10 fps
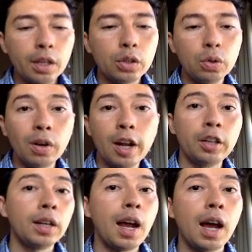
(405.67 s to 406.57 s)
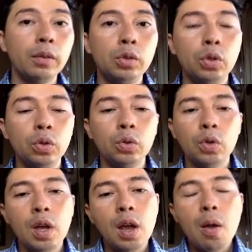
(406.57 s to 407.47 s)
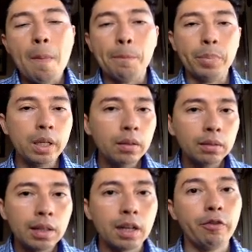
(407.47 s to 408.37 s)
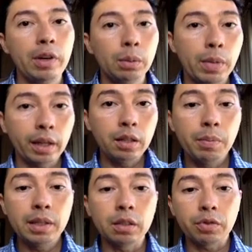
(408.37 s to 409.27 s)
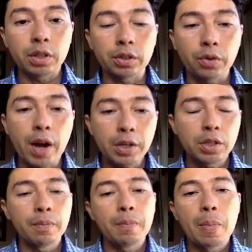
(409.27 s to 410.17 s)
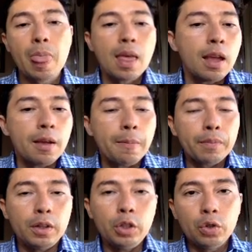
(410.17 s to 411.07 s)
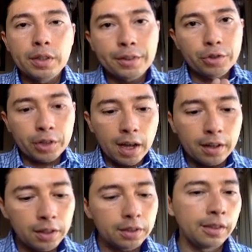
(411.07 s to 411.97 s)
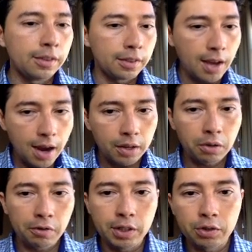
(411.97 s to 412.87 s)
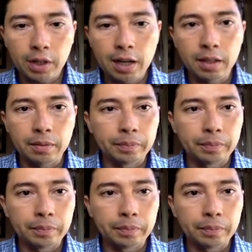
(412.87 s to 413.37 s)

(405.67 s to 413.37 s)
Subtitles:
to learn how to build an affiliate marketing business from scratch using the strategies inside of this training.